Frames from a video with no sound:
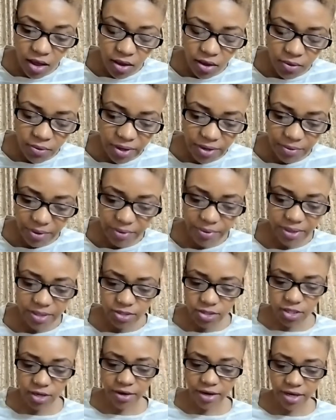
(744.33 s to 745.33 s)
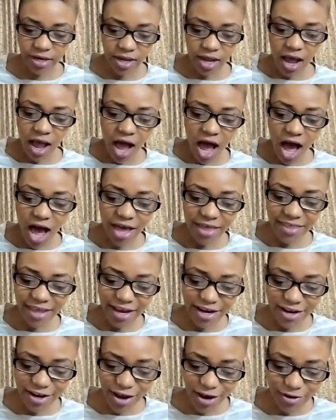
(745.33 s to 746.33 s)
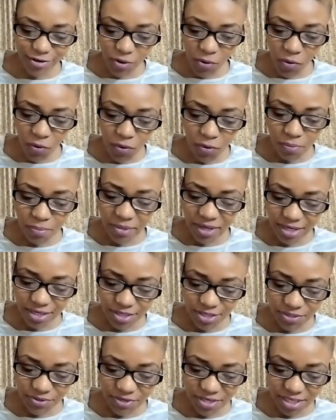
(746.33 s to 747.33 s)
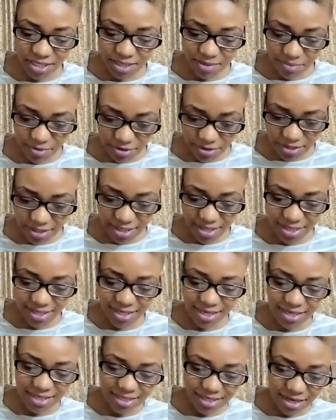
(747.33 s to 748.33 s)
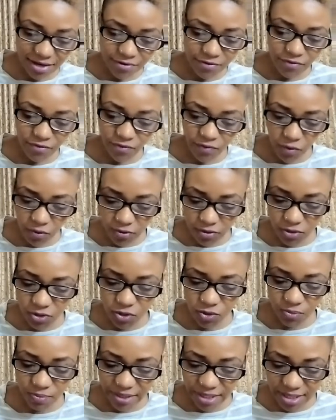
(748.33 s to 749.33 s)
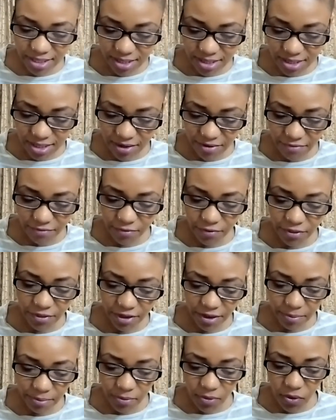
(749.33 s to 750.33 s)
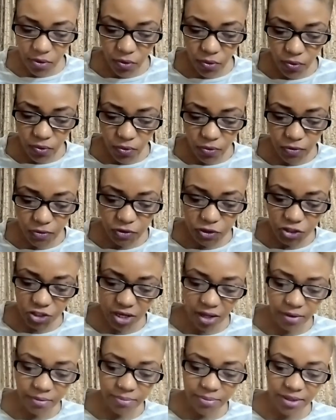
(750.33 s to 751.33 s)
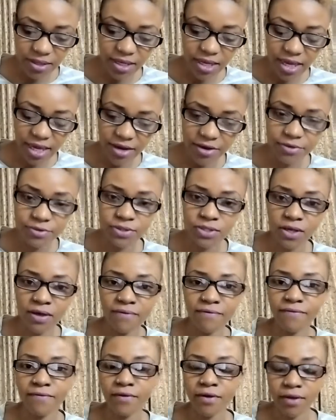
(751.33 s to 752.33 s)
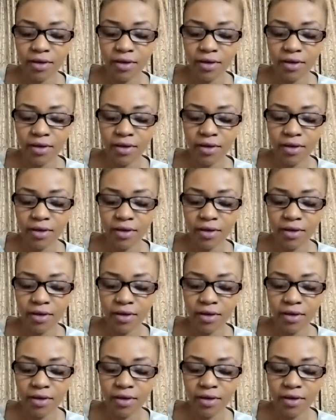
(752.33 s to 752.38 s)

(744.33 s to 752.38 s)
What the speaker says: Wait, sorry. Are they not all ministering spirits sent forth to minister for them who shall be heirs of